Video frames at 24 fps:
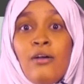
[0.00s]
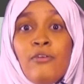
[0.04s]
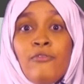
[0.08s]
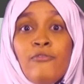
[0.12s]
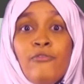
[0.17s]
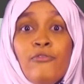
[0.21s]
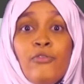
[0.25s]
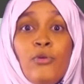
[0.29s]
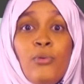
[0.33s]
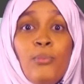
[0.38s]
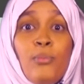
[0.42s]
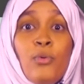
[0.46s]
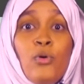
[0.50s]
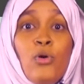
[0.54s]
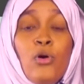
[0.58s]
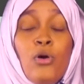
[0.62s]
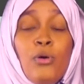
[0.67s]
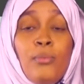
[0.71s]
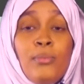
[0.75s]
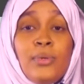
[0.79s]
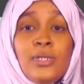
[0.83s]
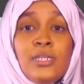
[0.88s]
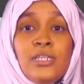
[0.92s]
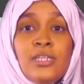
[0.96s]
from
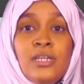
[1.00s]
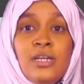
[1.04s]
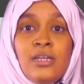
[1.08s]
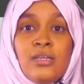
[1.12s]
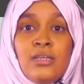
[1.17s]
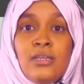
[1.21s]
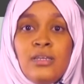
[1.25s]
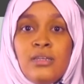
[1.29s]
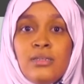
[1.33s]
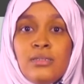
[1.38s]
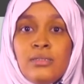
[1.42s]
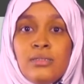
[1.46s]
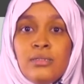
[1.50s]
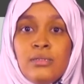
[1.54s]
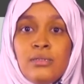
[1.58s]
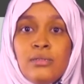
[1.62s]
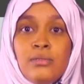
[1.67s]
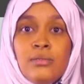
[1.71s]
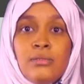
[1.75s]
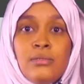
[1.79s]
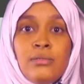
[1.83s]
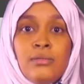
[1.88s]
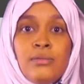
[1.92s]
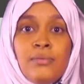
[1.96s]
common ancestors.